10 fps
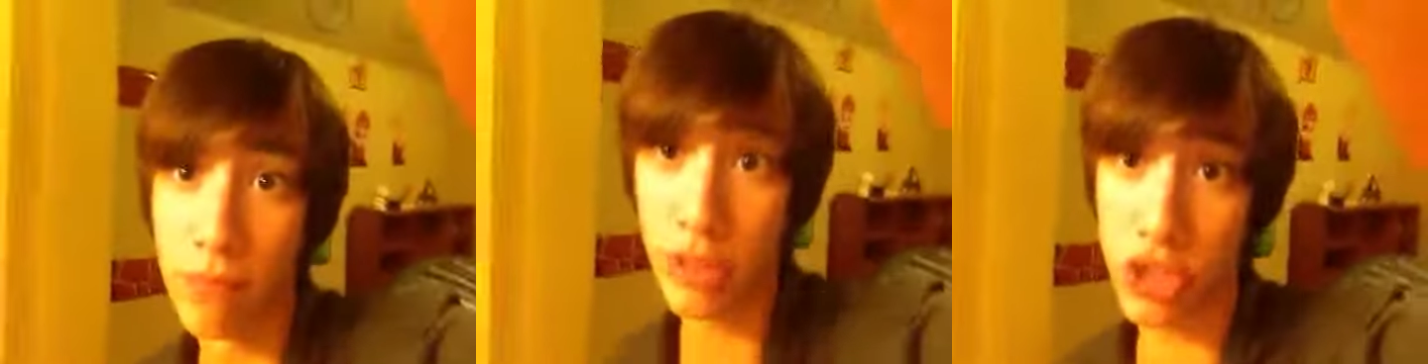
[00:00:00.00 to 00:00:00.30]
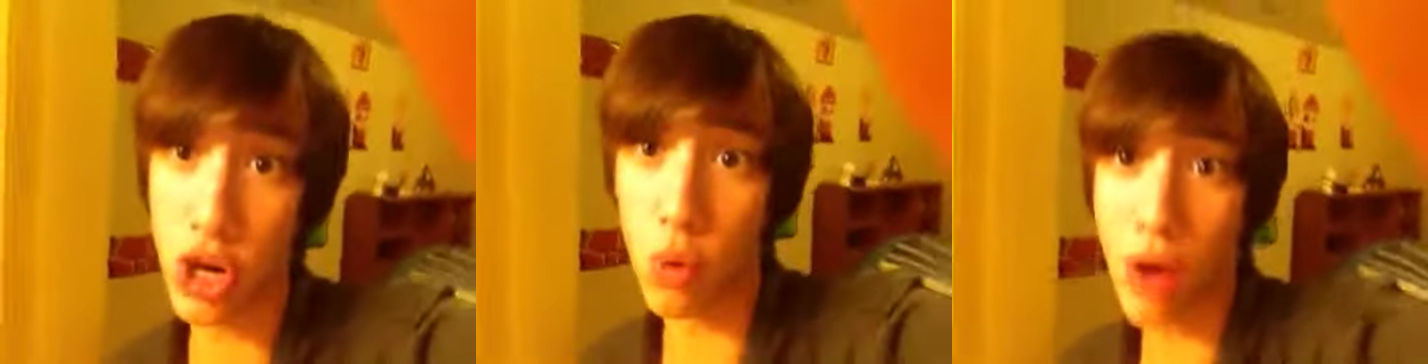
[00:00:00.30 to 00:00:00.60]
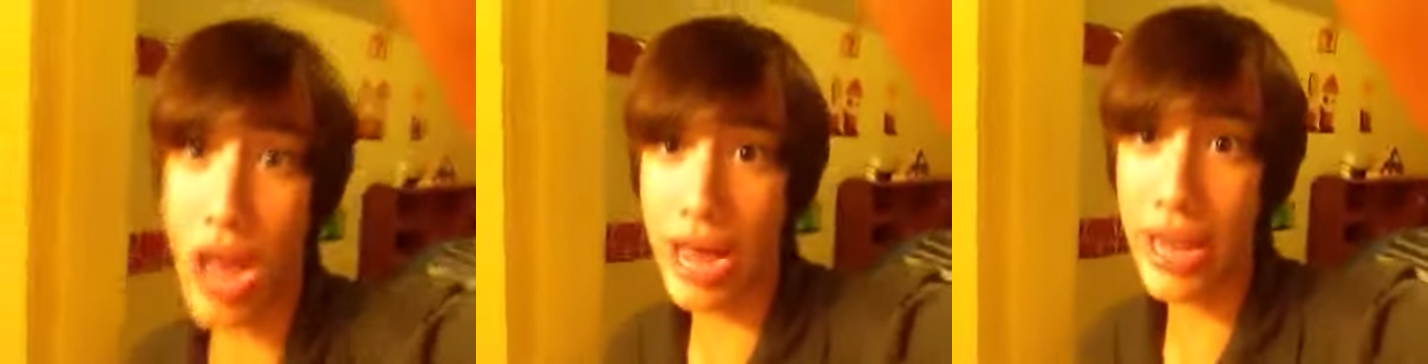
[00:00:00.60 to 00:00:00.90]
because you know
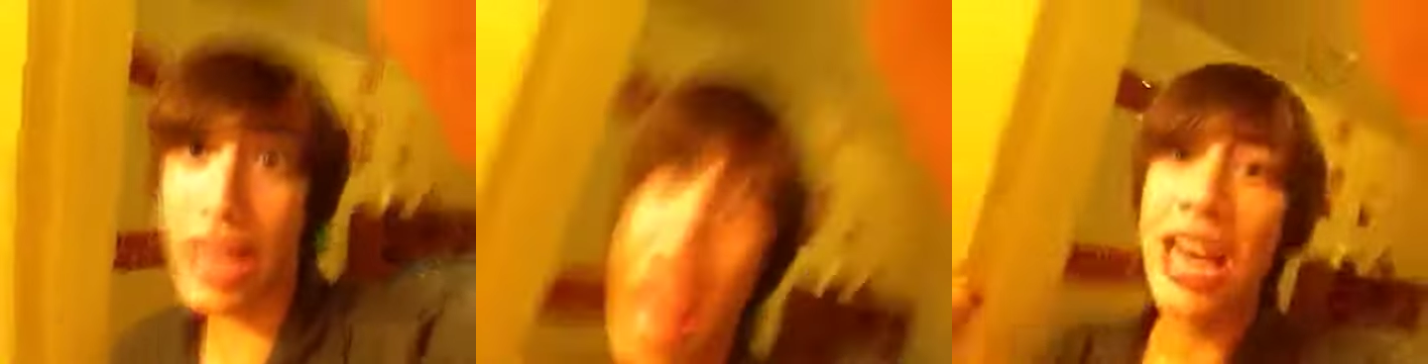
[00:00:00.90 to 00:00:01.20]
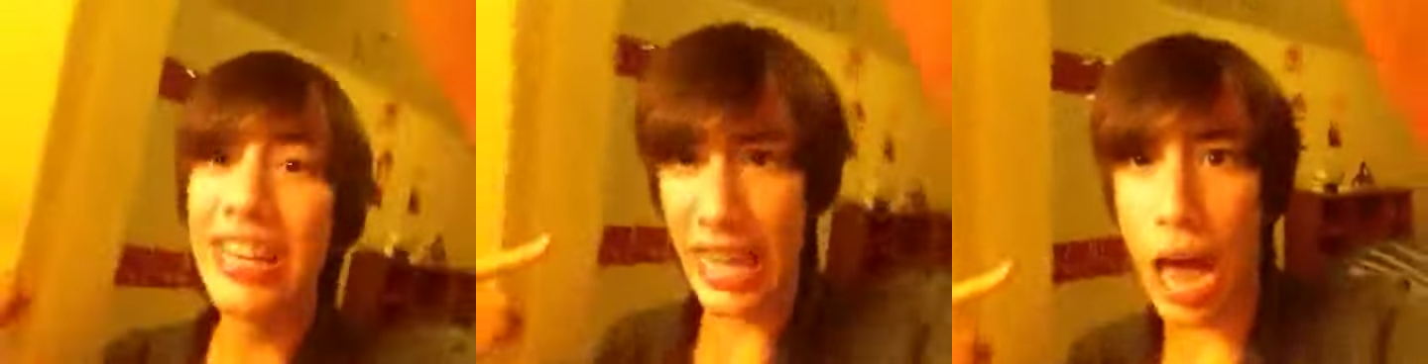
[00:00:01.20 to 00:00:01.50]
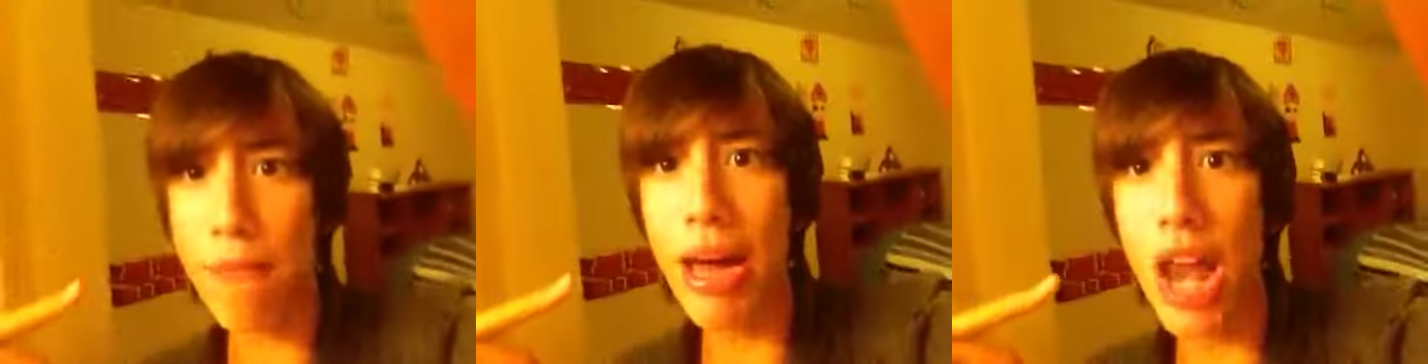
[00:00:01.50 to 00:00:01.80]
why?
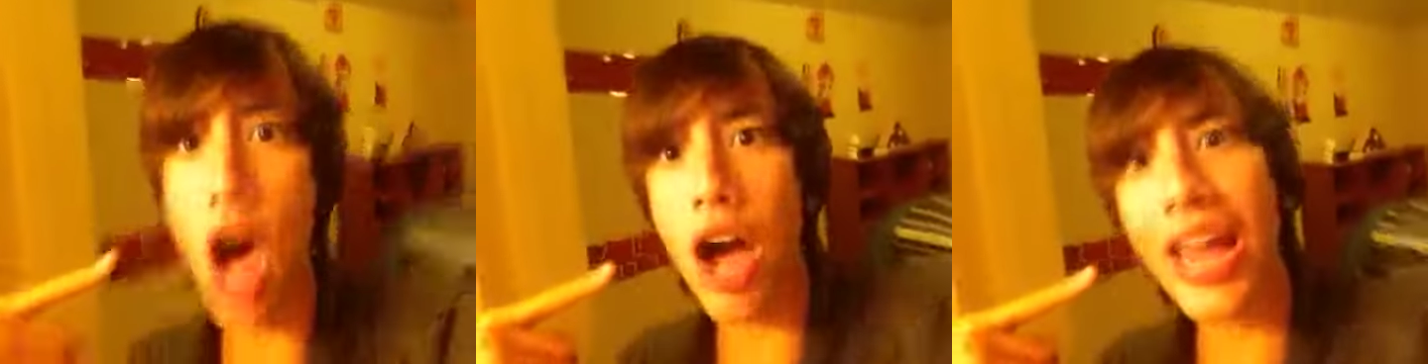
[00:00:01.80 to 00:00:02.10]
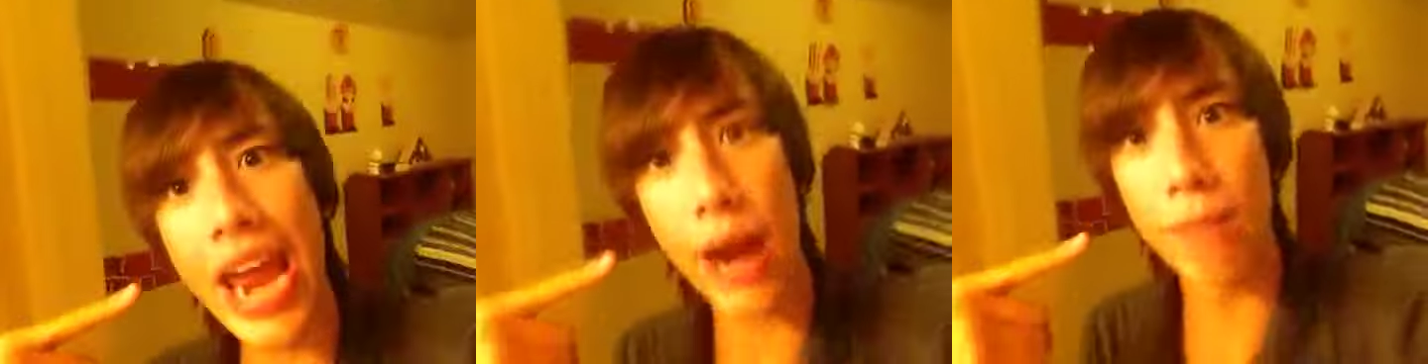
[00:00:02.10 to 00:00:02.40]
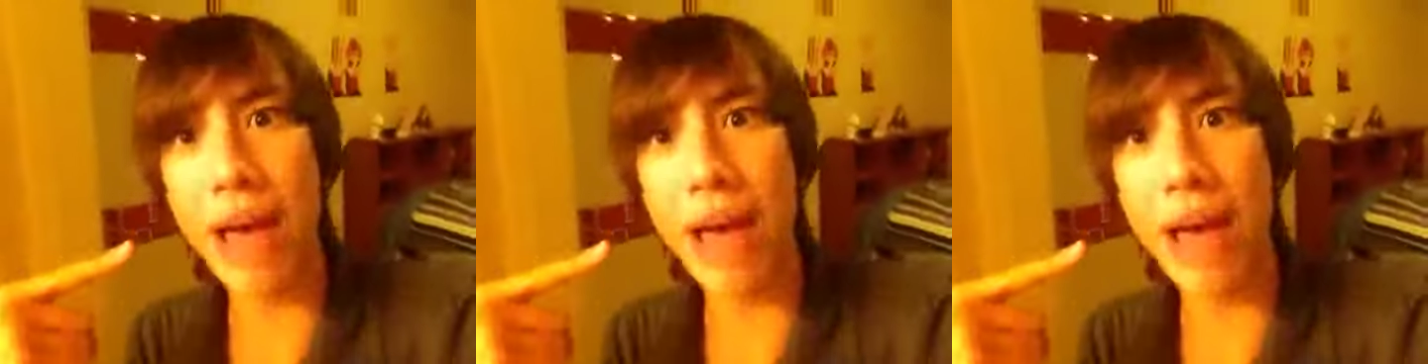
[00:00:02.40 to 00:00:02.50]
Got my long hair